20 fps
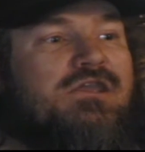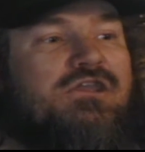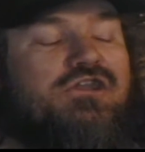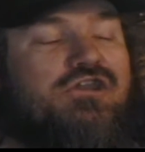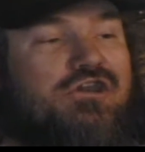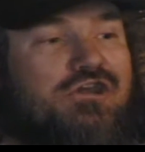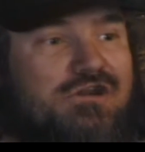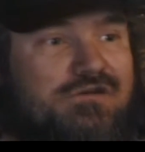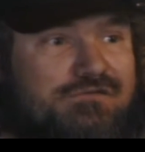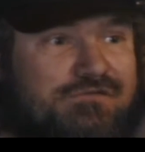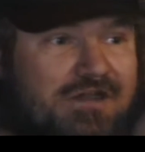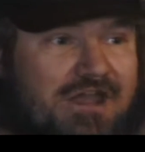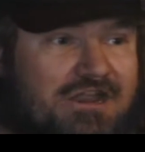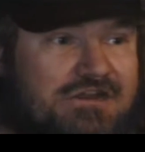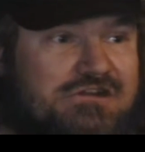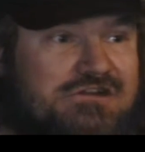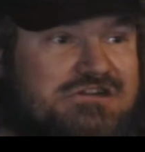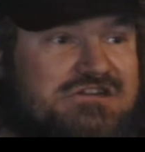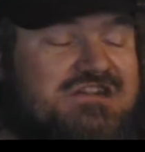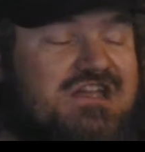you're going to
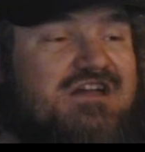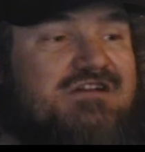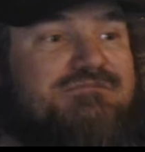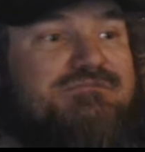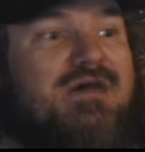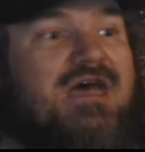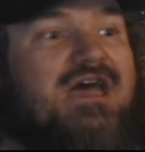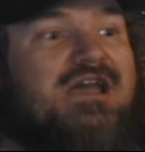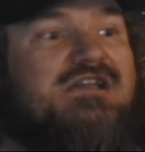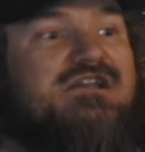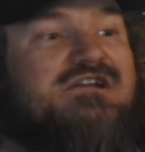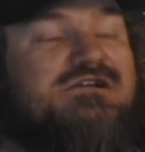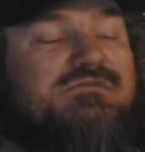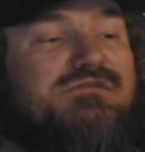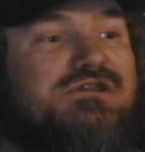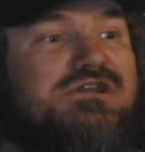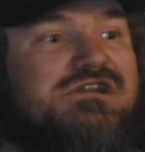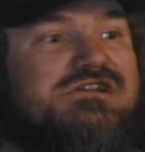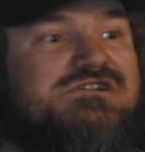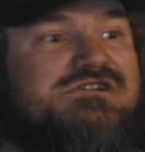find yourself back here
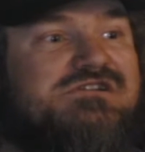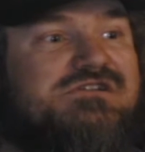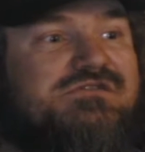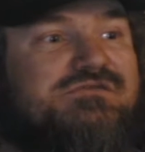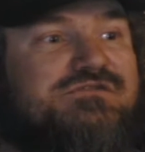because